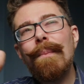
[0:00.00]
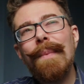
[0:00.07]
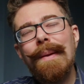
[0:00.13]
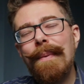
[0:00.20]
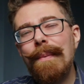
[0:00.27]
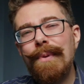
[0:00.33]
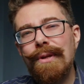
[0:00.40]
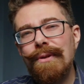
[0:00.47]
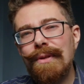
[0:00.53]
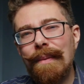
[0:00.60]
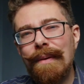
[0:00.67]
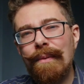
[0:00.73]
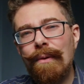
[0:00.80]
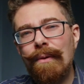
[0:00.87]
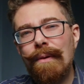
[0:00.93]
many people use them
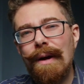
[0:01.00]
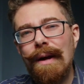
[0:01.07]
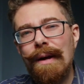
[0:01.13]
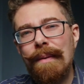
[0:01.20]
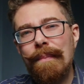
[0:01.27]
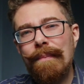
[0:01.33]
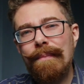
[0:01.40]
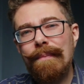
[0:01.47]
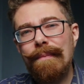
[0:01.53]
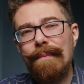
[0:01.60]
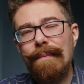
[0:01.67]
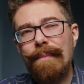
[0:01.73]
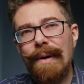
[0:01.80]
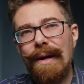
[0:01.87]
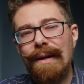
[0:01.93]
anymore,
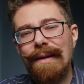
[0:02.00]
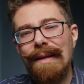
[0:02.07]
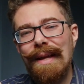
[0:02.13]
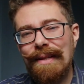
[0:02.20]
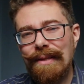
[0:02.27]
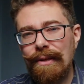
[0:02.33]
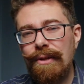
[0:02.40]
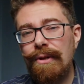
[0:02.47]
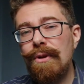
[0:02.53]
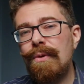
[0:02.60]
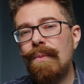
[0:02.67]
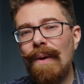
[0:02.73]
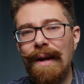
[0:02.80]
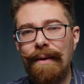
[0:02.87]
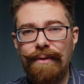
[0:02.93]
but it's a good
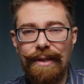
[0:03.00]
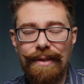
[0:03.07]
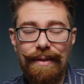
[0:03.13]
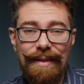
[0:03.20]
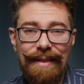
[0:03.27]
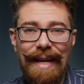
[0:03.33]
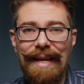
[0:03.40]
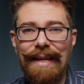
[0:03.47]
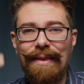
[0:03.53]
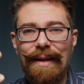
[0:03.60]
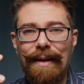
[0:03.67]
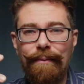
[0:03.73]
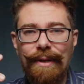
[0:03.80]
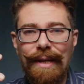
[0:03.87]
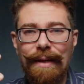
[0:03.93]
way of just taking the
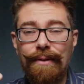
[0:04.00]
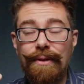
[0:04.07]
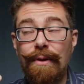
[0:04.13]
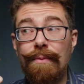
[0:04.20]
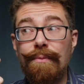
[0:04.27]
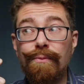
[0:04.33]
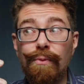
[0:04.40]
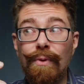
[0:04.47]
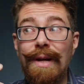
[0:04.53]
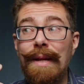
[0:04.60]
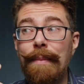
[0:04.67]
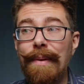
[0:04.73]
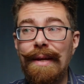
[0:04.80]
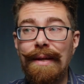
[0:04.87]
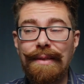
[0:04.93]
level down. So really
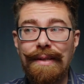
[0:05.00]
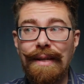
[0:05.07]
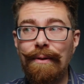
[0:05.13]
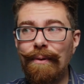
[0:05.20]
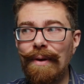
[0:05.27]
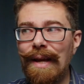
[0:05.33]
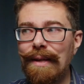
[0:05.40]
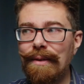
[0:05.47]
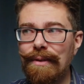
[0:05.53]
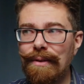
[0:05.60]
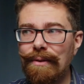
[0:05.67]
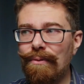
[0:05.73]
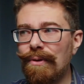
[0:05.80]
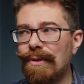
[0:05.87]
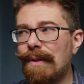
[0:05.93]
big single net
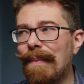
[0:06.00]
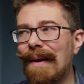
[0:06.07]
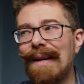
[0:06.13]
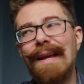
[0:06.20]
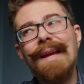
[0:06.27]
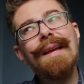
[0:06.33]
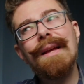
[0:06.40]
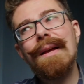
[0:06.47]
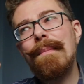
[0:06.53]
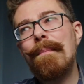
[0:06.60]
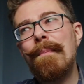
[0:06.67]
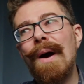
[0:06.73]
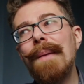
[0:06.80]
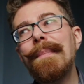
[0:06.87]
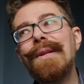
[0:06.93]
across the back
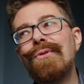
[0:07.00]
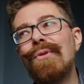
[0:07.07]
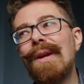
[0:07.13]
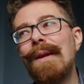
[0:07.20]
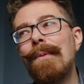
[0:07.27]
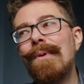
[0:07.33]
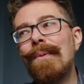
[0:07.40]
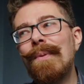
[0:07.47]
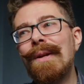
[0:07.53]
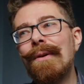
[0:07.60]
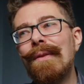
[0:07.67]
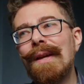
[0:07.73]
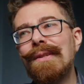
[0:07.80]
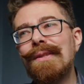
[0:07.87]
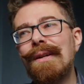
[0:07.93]
might be tricky with a window
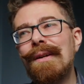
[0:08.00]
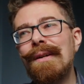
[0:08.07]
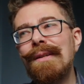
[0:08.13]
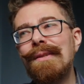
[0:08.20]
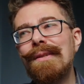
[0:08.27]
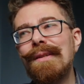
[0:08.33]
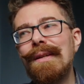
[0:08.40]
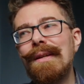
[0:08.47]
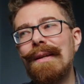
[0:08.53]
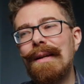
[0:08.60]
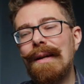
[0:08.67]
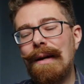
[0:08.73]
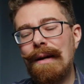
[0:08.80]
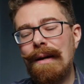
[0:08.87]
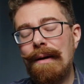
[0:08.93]
that size,
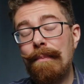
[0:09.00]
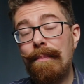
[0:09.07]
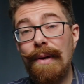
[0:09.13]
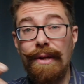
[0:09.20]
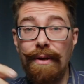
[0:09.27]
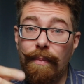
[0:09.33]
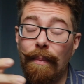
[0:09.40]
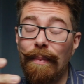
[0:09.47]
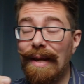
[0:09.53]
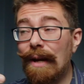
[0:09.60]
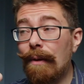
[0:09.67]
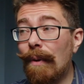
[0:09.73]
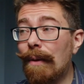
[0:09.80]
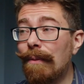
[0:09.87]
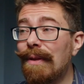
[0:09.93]
but you could probably get
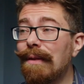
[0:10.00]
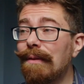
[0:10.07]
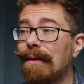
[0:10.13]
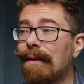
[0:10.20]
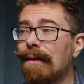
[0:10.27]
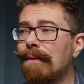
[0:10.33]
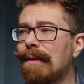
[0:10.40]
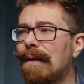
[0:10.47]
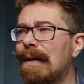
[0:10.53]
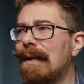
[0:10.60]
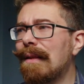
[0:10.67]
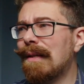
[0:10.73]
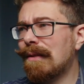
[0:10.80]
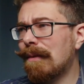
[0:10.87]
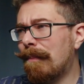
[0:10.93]
away with it. You know,
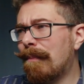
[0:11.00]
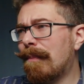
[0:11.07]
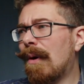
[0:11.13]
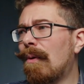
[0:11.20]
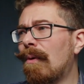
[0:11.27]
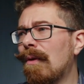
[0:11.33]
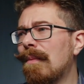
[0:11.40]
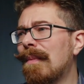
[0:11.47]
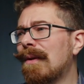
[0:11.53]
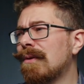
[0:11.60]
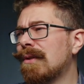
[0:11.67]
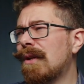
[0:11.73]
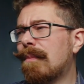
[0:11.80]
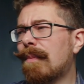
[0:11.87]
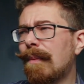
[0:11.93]
there's a pole in the middle,
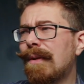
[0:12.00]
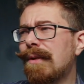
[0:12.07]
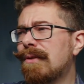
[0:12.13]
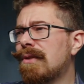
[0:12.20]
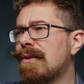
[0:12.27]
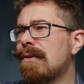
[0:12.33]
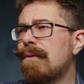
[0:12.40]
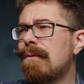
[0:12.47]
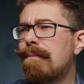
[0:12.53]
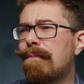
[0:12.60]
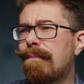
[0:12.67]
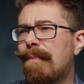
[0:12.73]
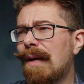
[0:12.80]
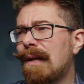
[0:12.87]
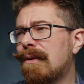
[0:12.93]
so you could probably use 2
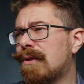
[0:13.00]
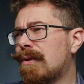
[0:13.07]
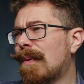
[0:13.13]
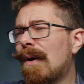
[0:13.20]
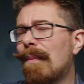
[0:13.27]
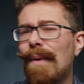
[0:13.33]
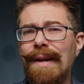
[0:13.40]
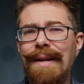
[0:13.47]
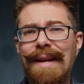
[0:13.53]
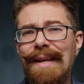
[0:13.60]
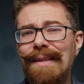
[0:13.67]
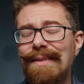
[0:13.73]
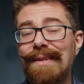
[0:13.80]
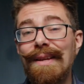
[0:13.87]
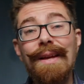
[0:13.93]
big 12 by
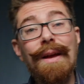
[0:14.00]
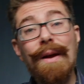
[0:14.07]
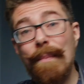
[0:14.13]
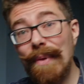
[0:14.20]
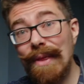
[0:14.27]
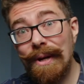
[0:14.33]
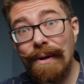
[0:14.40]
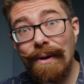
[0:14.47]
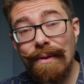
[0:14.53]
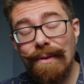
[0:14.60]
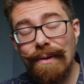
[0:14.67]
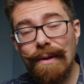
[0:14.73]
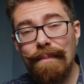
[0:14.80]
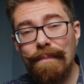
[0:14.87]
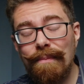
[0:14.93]
nets. But then you're in
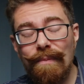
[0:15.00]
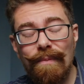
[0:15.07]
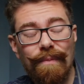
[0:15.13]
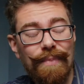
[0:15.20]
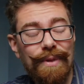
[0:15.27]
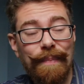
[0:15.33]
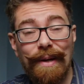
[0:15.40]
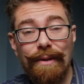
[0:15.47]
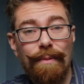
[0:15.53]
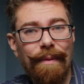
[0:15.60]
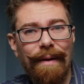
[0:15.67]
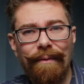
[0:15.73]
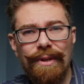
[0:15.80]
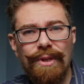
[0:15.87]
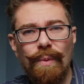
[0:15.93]
the spectrum of
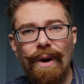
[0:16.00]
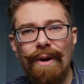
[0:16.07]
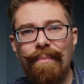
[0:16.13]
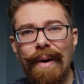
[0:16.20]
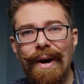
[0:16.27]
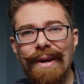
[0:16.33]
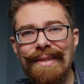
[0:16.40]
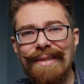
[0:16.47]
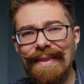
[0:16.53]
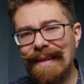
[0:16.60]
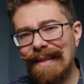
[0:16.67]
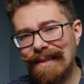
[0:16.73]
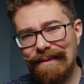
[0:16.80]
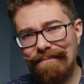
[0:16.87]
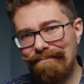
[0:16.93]
having 12 bys, and
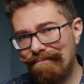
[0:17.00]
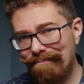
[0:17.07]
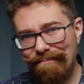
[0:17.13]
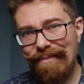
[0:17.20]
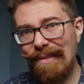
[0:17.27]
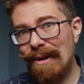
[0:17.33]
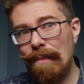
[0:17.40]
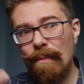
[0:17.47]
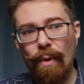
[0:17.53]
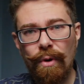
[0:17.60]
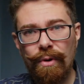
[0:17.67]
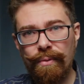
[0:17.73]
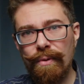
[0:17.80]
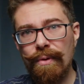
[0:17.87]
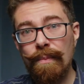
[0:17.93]
that's, you know, more
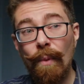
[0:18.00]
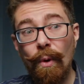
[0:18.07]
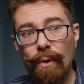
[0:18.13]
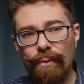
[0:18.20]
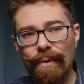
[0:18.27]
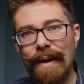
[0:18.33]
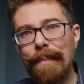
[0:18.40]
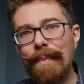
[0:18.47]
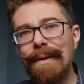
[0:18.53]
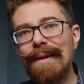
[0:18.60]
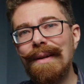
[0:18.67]
crew, more grip,